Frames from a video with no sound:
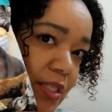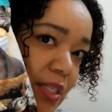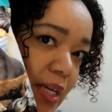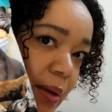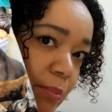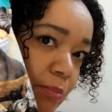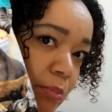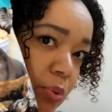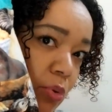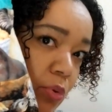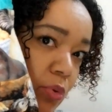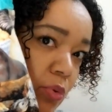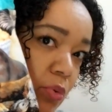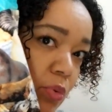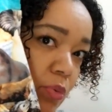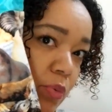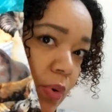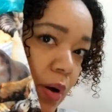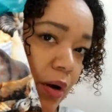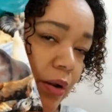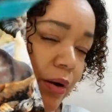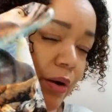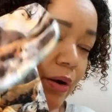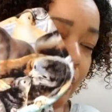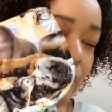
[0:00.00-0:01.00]
like pool
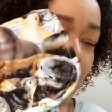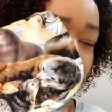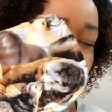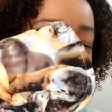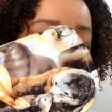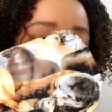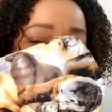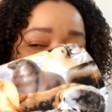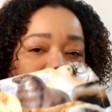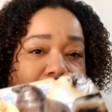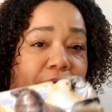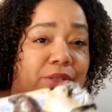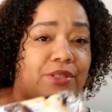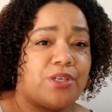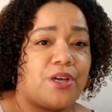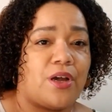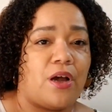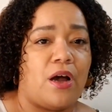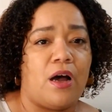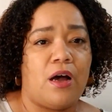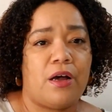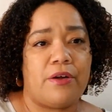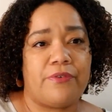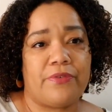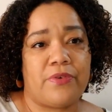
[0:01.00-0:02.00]
water. I'm about to
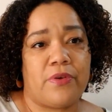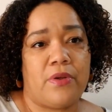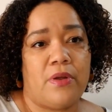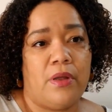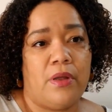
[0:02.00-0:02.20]
cough.